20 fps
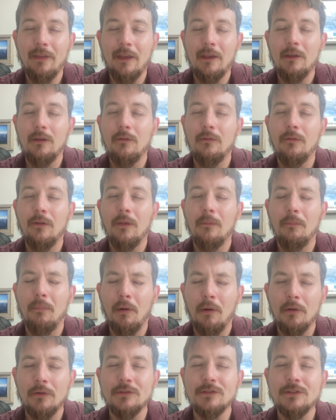Thank you for the
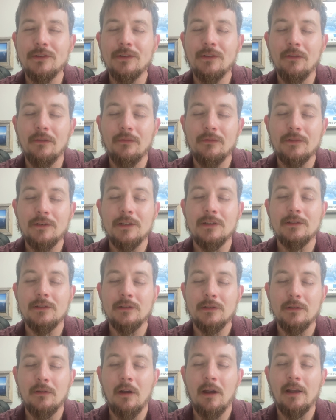person of
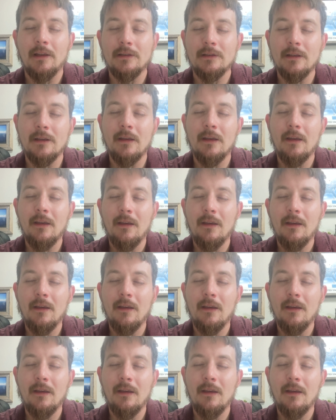Jesus Christ.